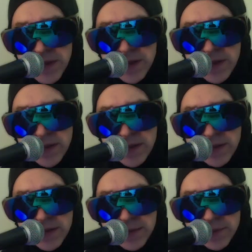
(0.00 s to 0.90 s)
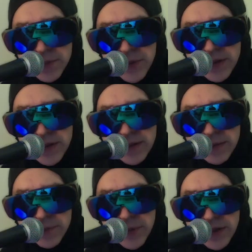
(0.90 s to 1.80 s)
a
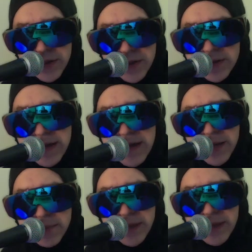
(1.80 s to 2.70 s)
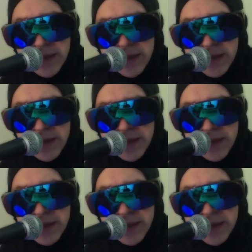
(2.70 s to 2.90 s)
brilliant time, and